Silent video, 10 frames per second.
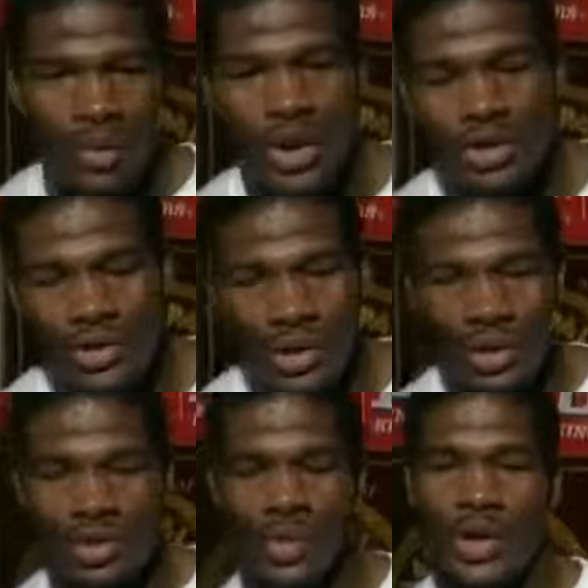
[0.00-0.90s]
Well, you know,
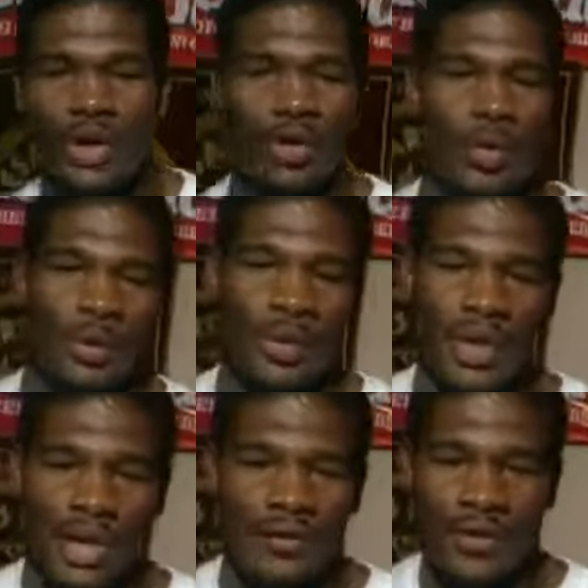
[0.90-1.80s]
he squared off with me,
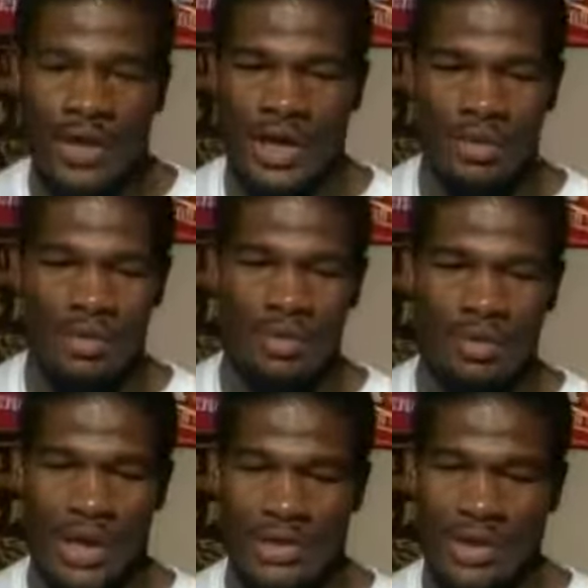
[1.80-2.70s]
and I figured he was in the
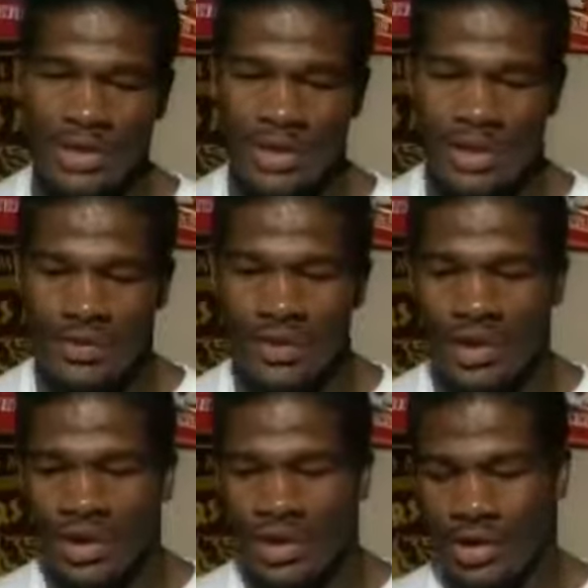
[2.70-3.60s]
process of,
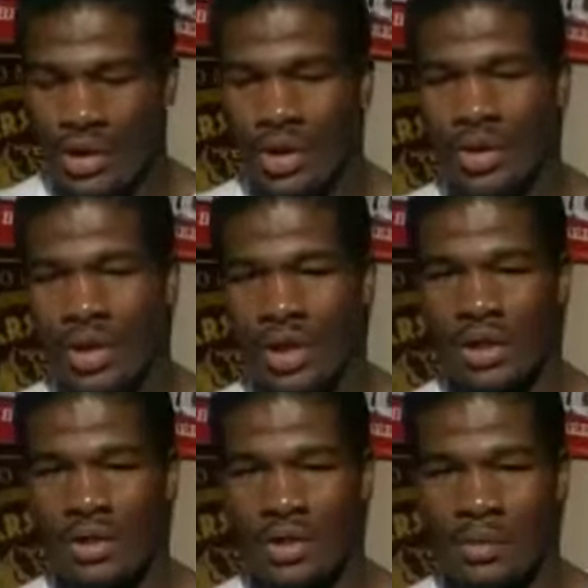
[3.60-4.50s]
you know,
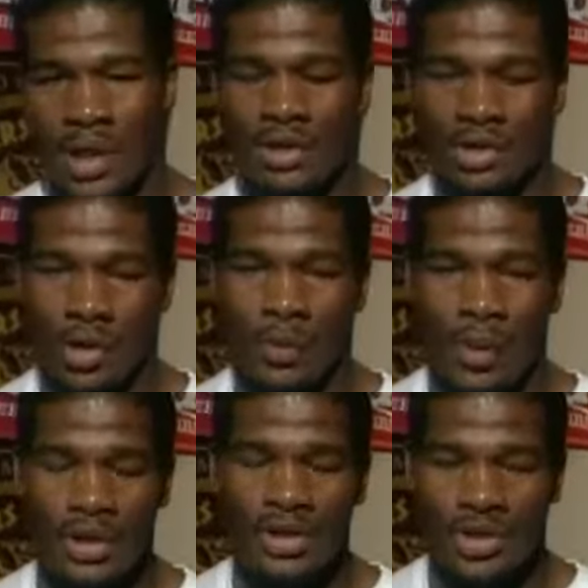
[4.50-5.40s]
uh, about to throw
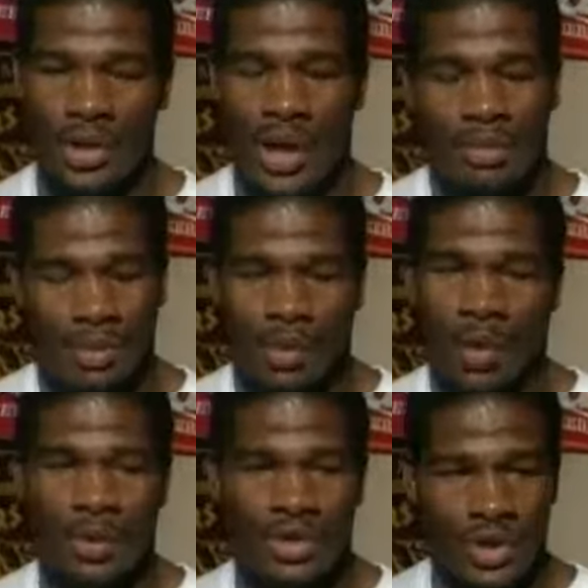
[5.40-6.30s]
punches, so I'm,
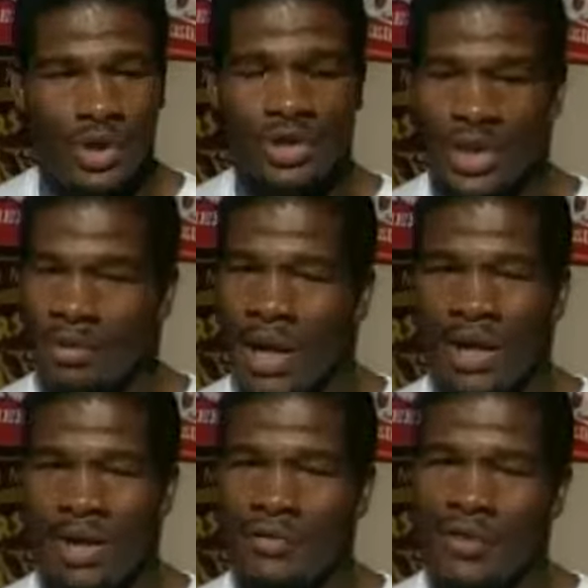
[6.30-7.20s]
always taught to get
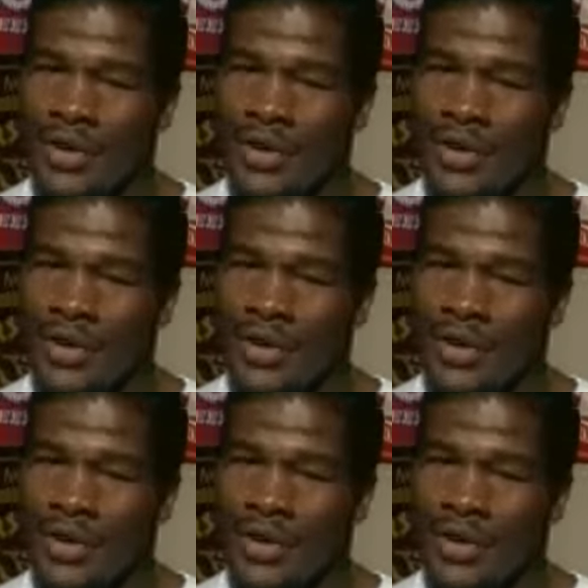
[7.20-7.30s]
mine on